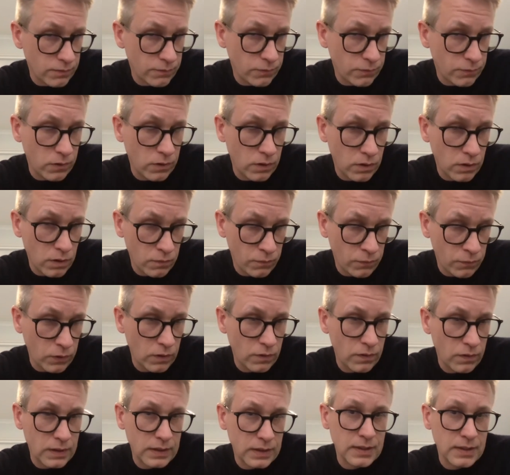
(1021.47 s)
are
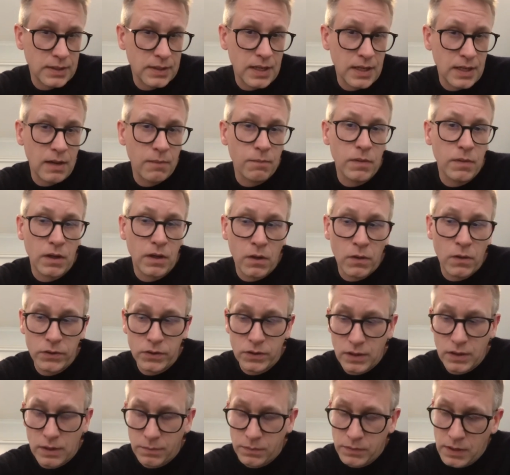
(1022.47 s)
following the same
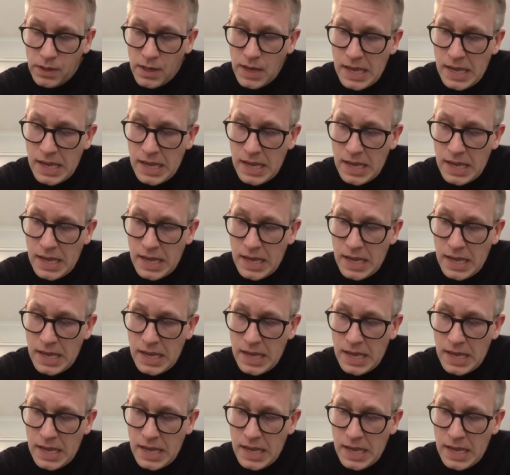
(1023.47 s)
concept.